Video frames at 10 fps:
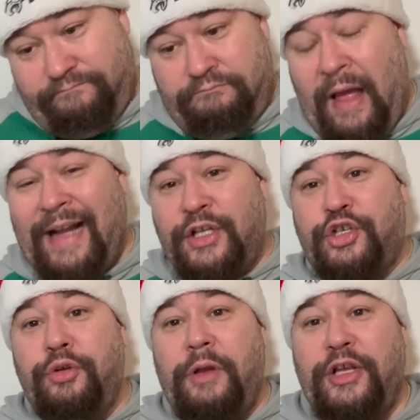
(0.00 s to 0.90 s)
And it
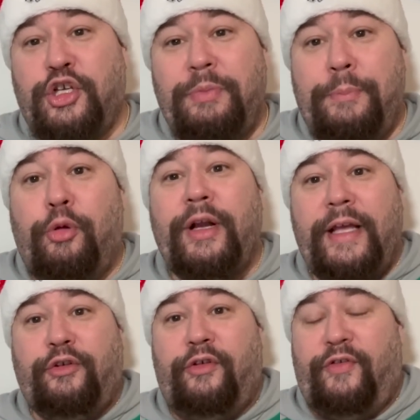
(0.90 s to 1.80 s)
should be pretty
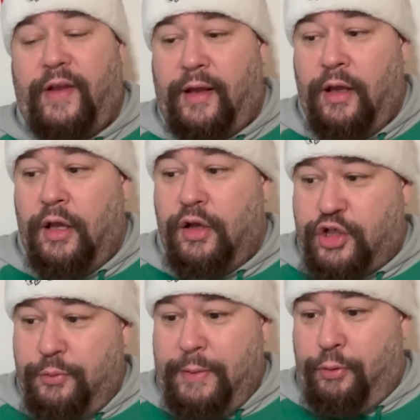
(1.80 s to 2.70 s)
interesting.
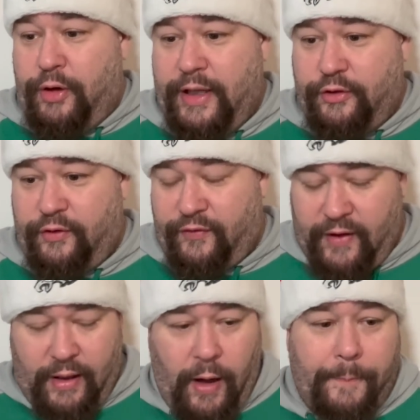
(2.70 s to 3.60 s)
Should be pretty
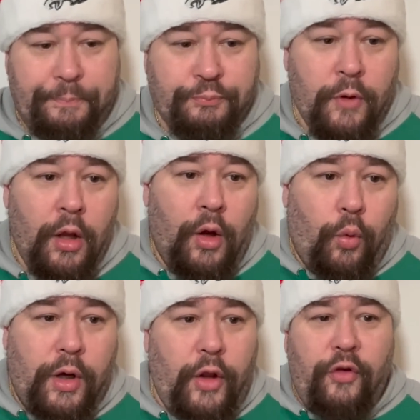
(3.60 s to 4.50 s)
interesting.
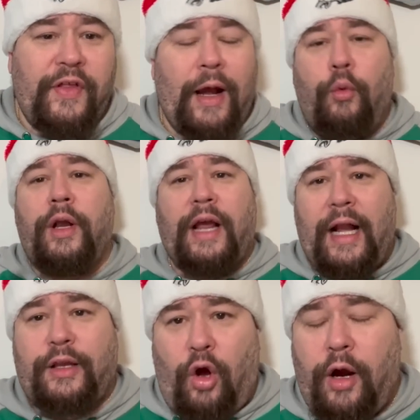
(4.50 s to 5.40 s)
One other thing I want to kind
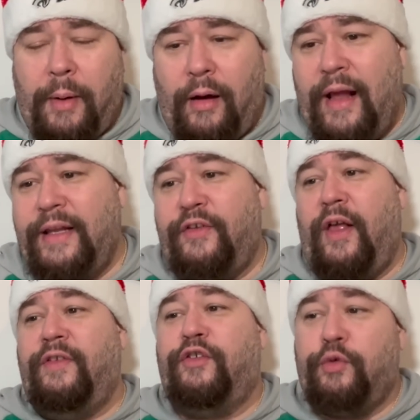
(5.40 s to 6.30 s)
of talk about, and
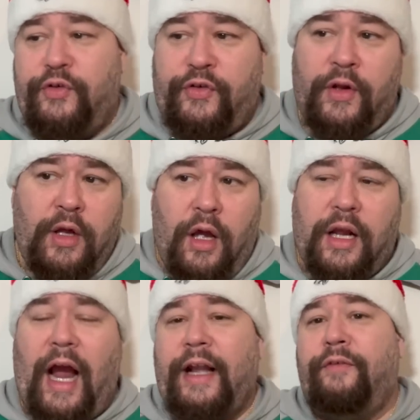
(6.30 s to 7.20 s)
this was
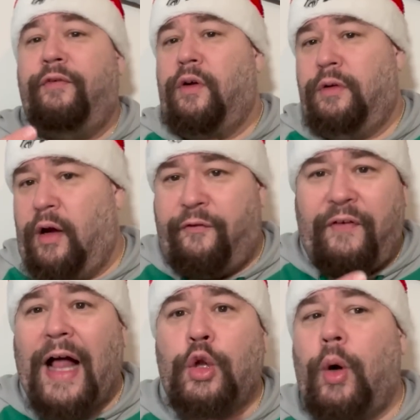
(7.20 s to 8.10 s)
kind of a
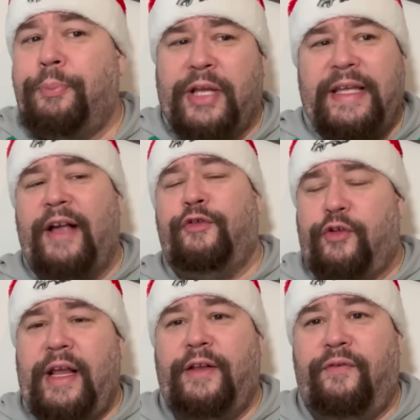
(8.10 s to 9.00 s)
follow-up to
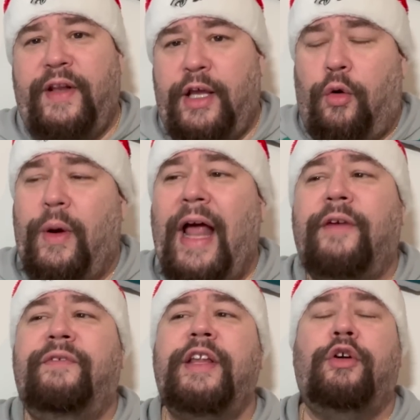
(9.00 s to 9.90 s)
yesterday's video. We had a
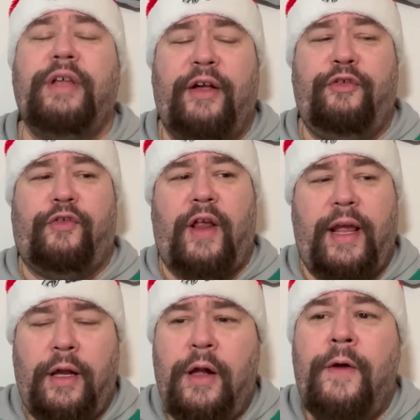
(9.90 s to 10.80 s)
video yesterday
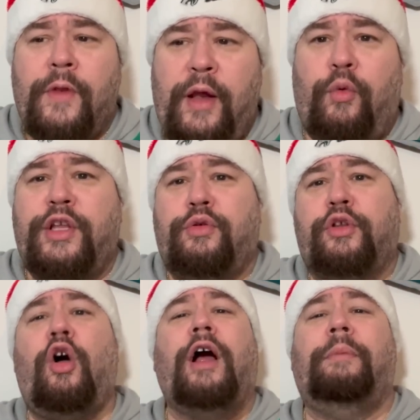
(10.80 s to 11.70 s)
in which we were
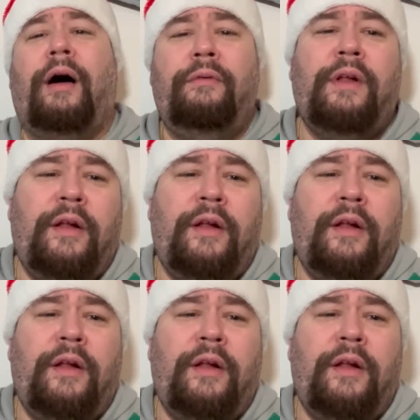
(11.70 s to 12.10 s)
talking about